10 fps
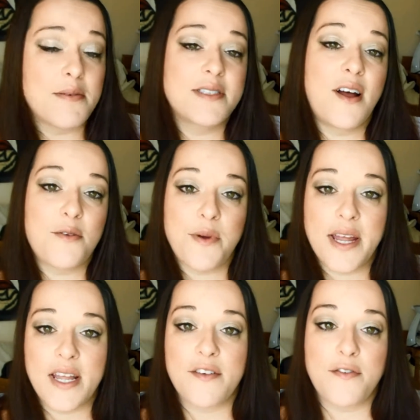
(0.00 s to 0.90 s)
I was not
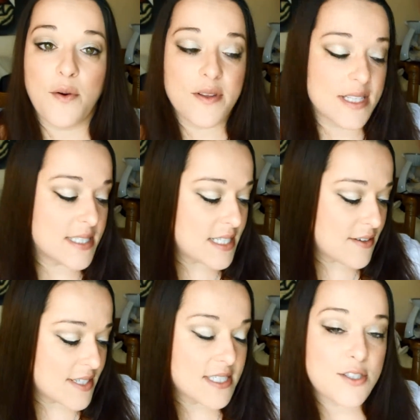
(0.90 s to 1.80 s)
ready for this
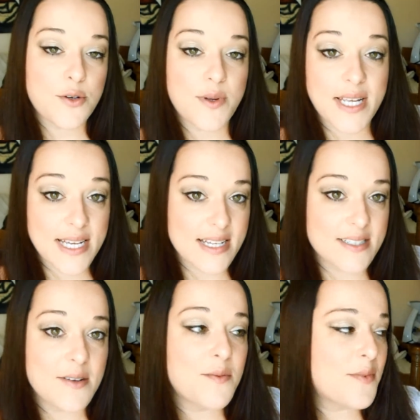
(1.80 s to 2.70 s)
series to
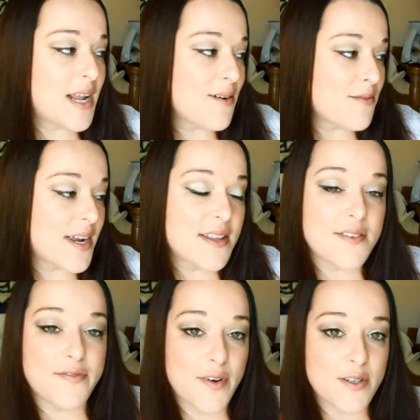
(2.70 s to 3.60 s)
end when I read
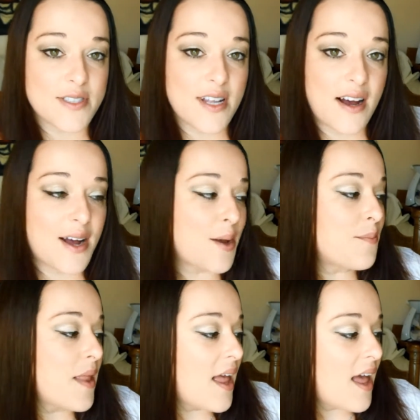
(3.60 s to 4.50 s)
it the first
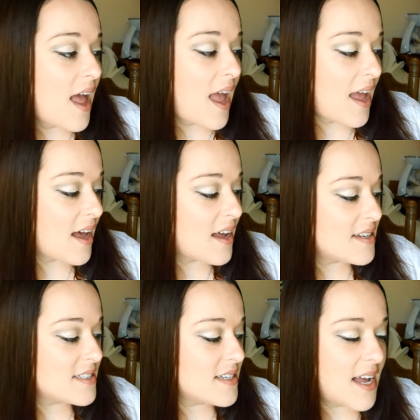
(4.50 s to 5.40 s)
time
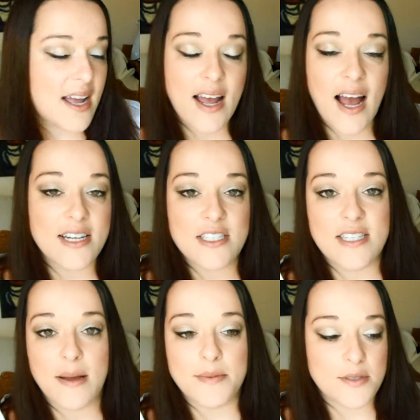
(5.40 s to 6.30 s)
and I
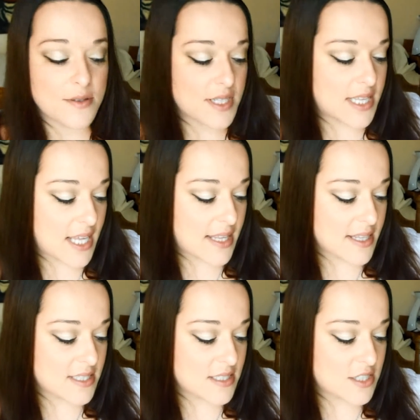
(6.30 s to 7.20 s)
just absolutely think
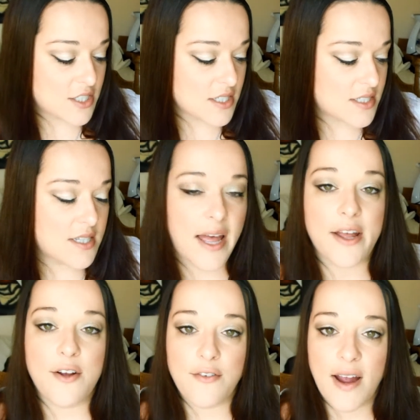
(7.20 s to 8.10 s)
this is just
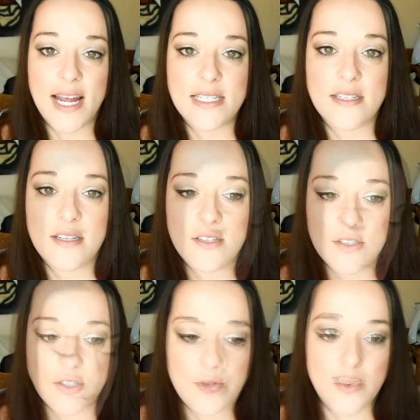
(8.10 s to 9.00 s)
a great. It's
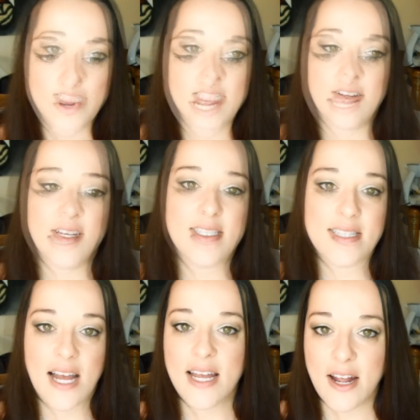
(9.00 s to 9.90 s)
really story. one of these
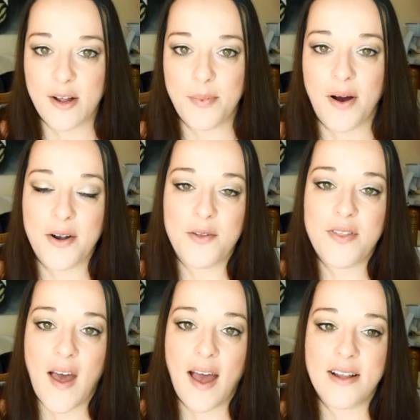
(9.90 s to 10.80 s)
series like Harry Potter
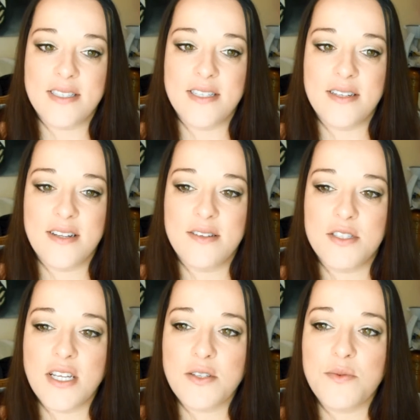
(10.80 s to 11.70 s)
that
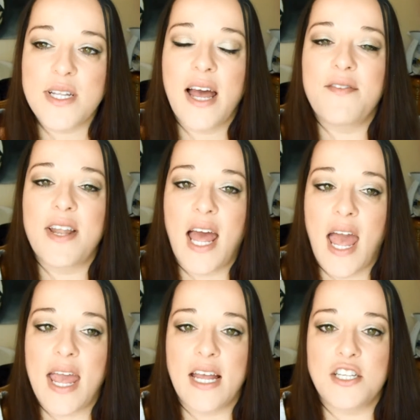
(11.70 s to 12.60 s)
doesn't really have an
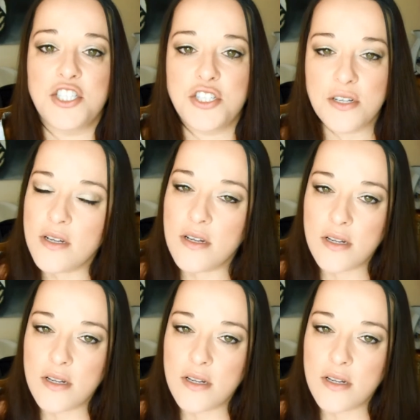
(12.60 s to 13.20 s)
age